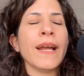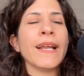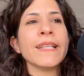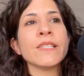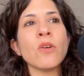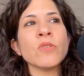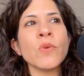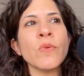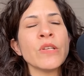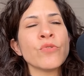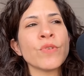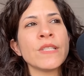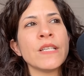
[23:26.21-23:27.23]
it's also
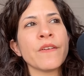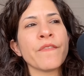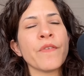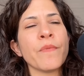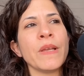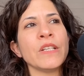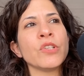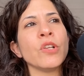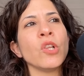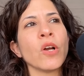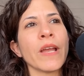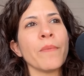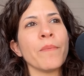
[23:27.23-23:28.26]
interesting for me to
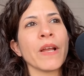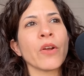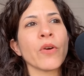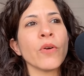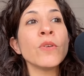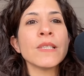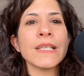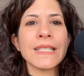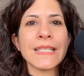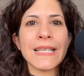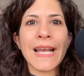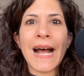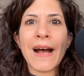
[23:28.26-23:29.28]
look at my girls and
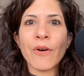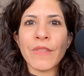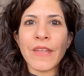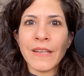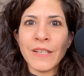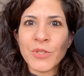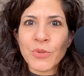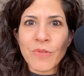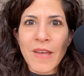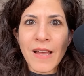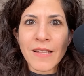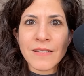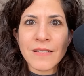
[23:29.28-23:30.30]
see how they do
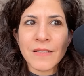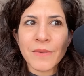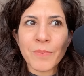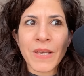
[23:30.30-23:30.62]
that